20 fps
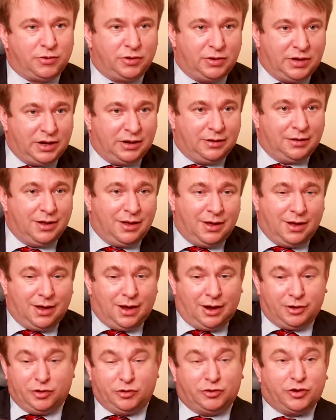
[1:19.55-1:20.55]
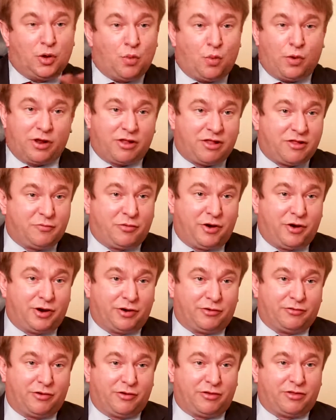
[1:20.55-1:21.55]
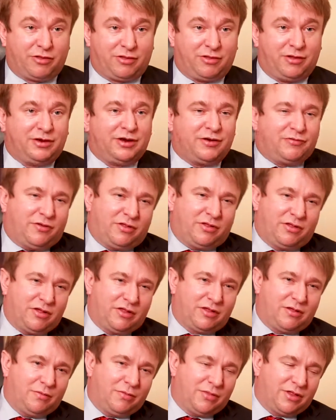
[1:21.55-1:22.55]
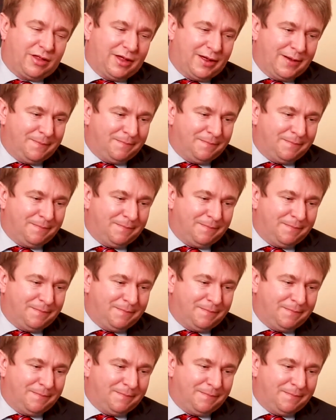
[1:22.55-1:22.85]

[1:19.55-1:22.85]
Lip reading: And you don't want it spread across different systems.